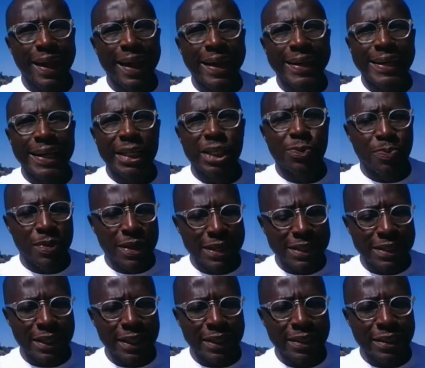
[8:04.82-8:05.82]
and
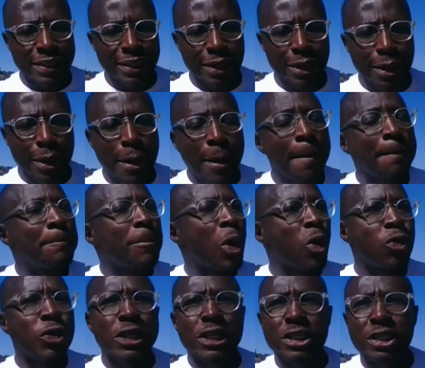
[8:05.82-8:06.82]
explicit,
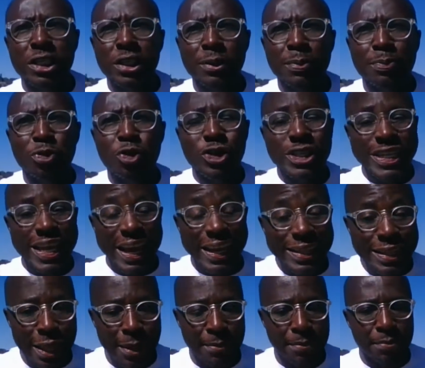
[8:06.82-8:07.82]
but we still
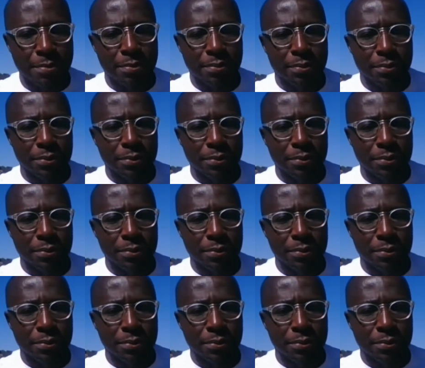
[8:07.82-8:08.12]
protect them.